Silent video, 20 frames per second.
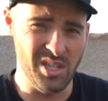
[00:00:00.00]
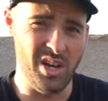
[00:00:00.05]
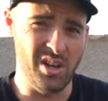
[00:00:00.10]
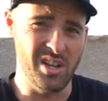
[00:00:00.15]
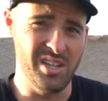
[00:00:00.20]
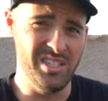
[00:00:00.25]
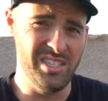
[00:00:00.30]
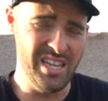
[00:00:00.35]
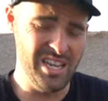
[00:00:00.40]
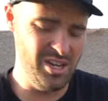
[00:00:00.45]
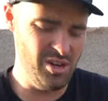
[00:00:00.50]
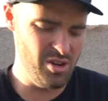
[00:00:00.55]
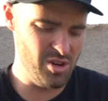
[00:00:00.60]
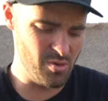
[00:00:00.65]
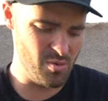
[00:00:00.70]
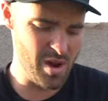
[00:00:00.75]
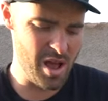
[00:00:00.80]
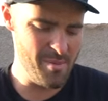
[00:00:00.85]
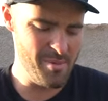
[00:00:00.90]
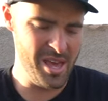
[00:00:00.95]
is I'll continue to
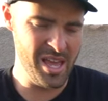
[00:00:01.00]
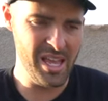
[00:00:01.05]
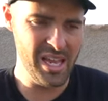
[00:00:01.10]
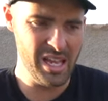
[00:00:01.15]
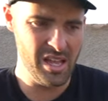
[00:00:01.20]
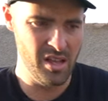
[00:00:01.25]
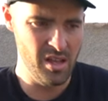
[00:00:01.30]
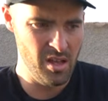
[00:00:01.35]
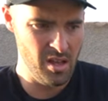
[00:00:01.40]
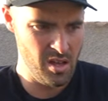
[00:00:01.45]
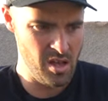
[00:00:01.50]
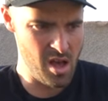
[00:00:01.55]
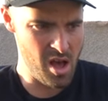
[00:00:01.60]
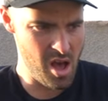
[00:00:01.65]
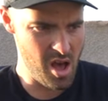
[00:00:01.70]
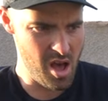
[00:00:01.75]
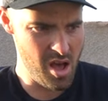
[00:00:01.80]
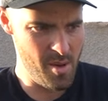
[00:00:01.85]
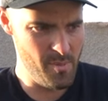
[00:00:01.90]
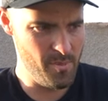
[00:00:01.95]
rub it,
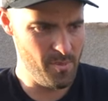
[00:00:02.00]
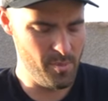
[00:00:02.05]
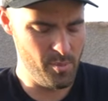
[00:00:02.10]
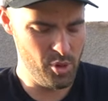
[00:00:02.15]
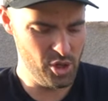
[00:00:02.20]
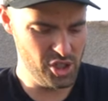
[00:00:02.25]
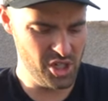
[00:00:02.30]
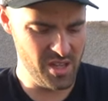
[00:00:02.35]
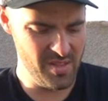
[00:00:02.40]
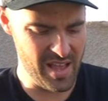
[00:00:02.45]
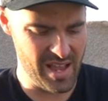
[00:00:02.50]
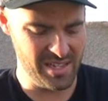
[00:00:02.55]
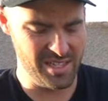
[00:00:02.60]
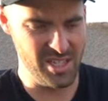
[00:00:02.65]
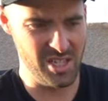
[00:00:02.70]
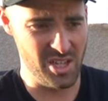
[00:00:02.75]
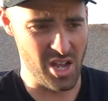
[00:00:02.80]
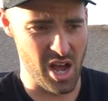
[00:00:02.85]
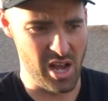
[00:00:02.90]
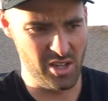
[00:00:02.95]
pushing that
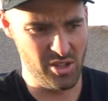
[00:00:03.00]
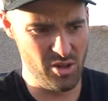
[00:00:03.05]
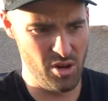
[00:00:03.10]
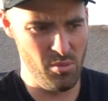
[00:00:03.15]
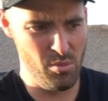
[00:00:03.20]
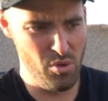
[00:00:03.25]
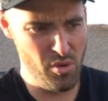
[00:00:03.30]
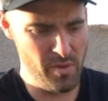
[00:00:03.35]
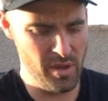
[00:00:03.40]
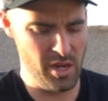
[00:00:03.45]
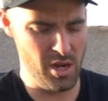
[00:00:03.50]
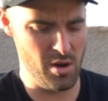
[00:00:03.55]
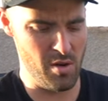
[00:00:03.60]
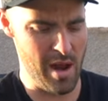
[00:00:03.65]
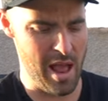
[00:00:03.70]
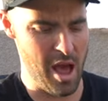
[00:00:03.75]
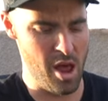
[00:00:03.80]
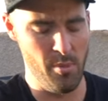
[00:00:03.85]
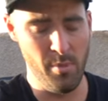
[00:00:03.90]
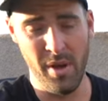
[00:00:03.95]
testosterone, moving it
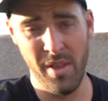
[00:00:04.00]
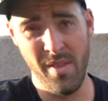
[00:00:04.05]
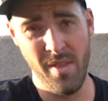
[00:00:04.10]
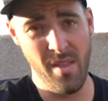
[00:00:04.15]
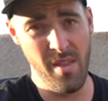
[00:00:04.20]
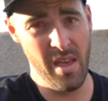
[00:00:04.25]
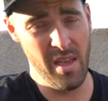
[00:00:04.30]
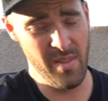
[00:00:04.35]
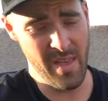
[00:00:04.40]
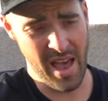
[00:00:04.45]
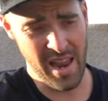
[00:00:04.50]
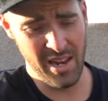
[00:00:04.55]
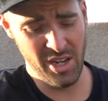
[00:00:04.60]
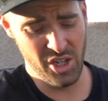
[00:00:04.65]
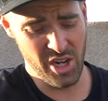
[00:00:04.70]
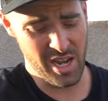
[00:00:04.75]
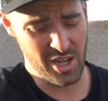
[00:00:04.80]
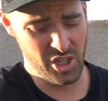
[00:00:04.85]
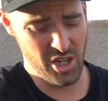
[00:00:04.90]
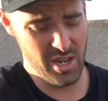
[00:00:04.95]
around. But that
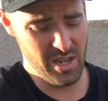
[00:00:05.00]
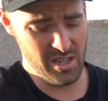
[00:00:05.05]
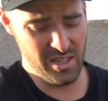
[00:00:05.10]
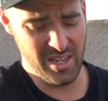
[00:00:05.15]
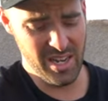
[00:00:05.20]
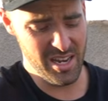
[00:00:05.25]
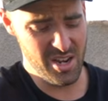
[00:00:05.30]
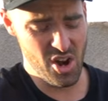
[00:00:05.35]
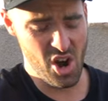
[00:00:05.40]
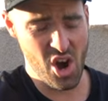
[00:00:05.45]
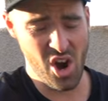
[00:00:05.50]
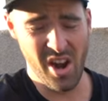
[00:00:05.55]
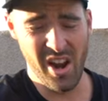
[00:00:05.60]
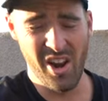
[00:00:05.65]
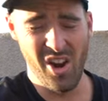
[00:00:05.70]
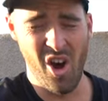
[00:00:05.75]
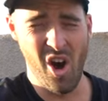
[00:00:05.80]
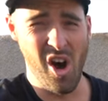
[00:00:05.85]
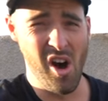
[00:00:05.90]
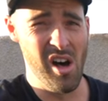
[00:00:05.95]
injection didn't hurt at
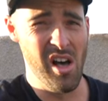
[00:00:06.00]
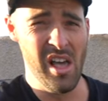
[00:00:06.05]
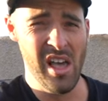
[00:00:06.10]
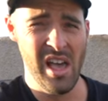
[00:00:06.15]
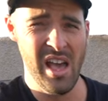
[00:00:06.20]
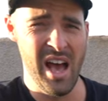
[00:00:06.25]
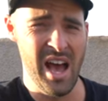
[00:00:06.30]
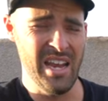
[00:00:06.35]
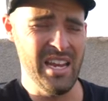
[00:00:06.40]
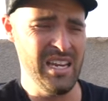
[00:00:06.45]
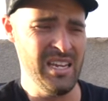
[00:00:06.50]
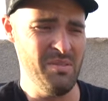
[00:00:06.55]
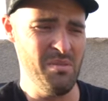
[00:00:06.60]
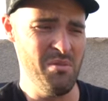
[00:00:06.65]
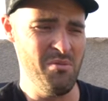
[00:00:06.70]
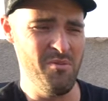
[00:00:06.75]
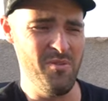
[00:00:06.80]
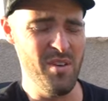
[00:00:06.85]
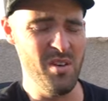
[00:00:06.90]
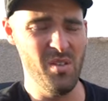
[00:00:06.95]
all. I didn't
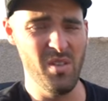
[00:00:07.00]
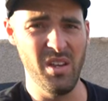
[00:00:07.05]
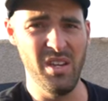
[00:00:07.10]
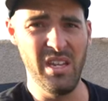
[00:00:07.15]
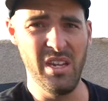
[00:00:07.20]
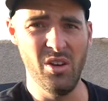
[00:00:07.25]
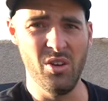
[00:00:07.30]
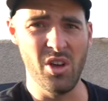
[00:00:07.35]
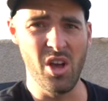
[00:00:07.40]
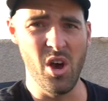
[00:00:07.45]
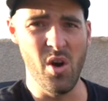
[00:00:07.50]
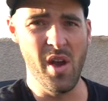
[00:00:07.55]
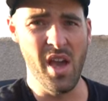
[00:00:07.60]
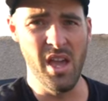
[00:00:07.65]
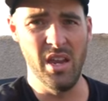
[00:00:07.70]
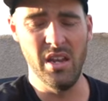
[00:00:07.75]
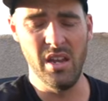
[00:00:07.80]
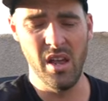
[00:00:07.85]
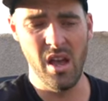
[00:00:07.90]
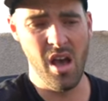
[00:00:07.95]
even feel the needle go
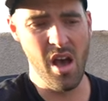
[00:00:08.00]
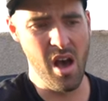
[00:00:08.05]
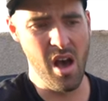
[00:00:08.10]
in.